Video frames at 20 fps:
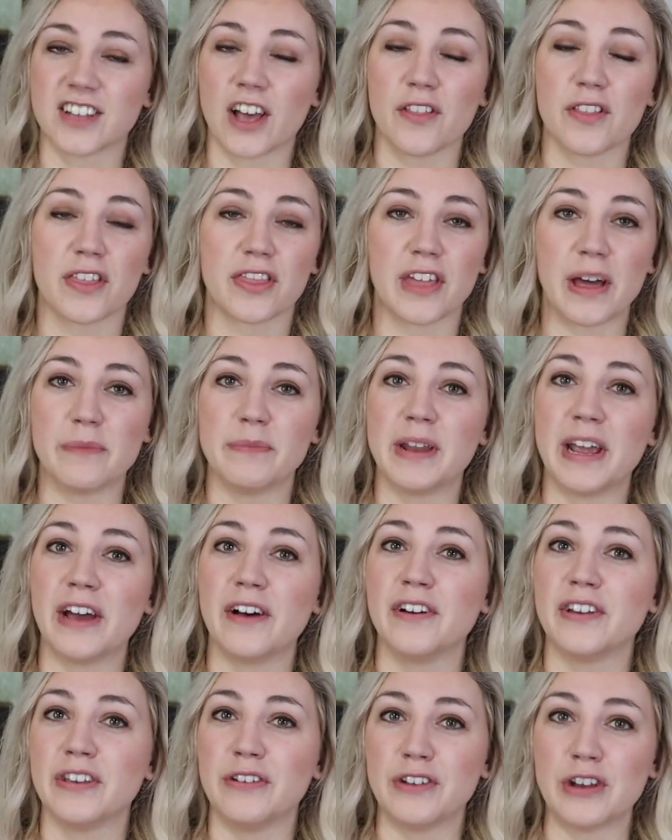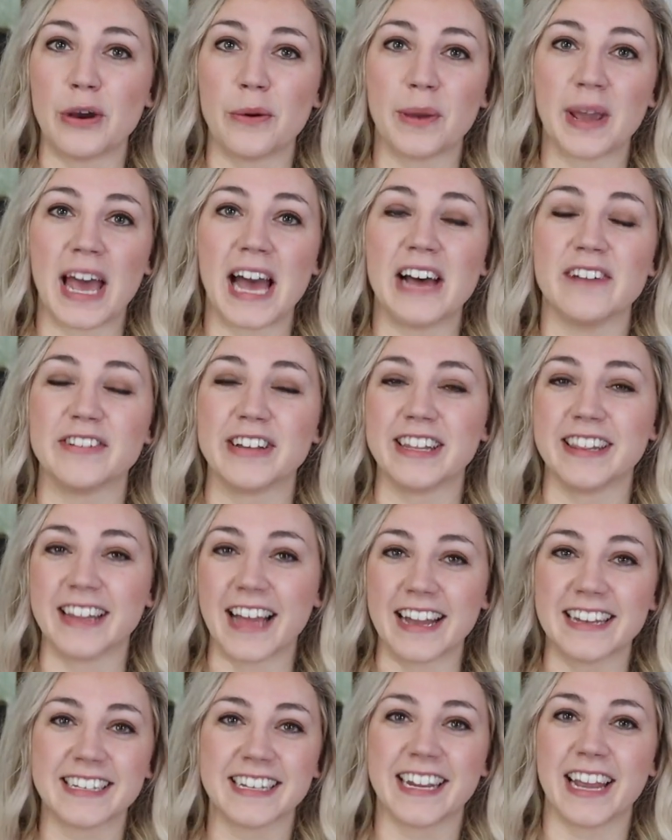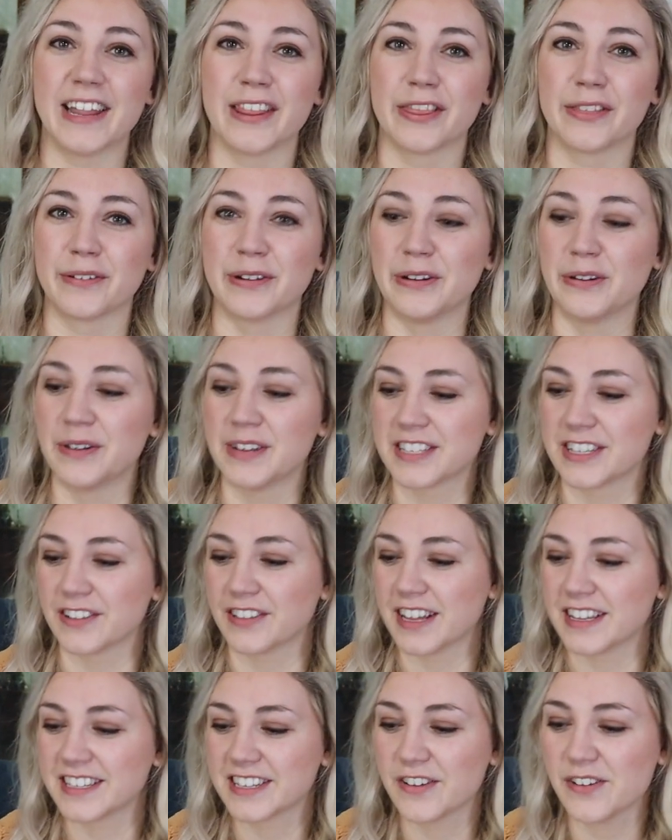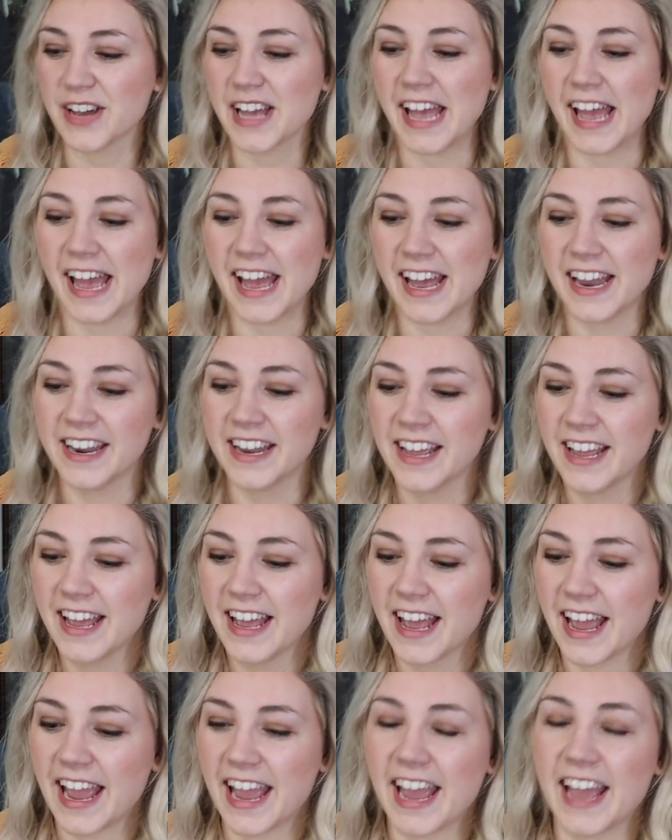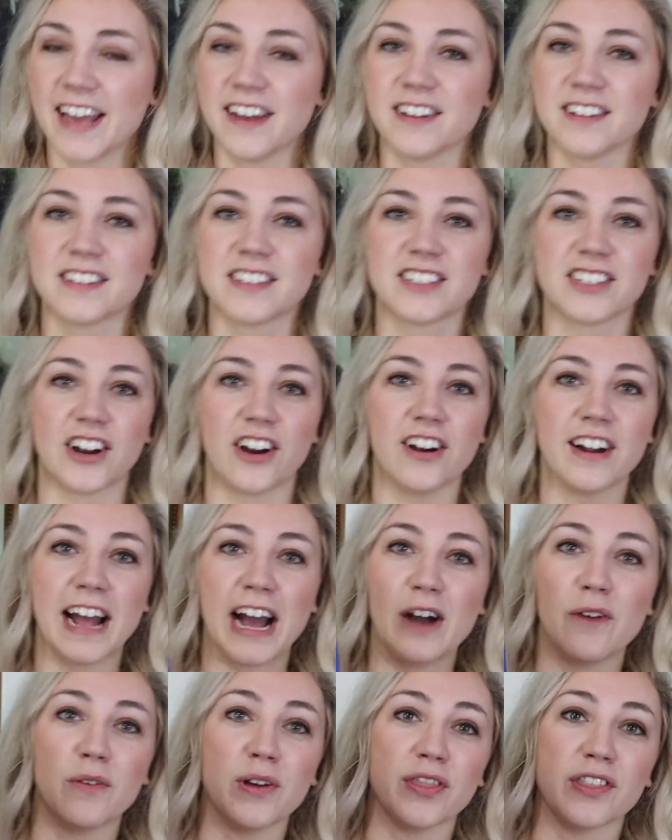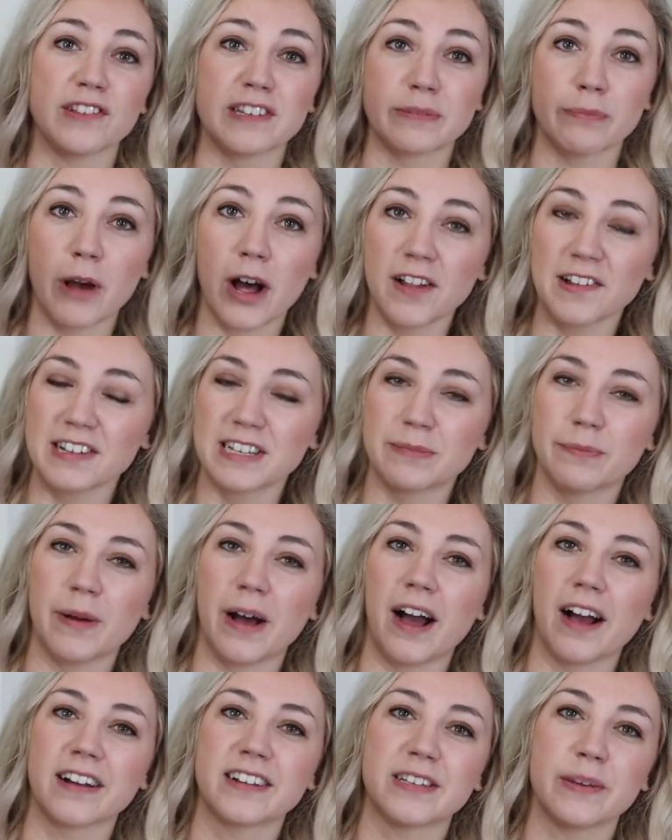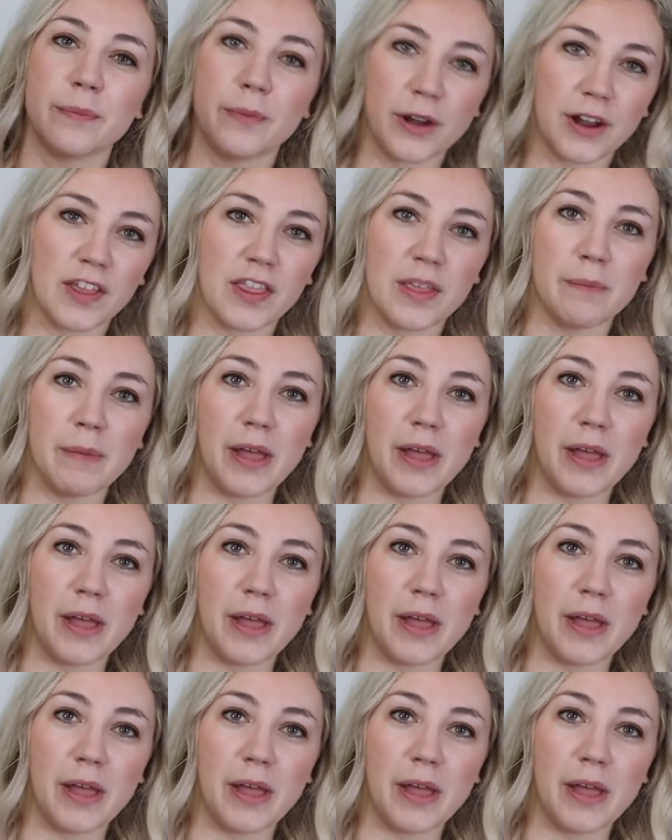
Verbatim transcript: saw the thumbnail, you know we have a lot to get through, so let's go ahead and start out with the smallest box, book of the